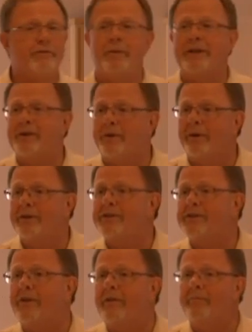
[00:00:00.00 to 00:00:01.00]
from a
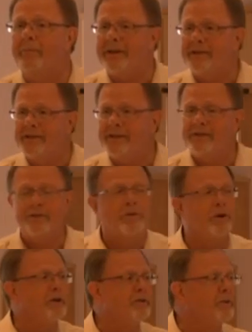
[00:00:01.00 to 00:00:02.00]
tourist business or a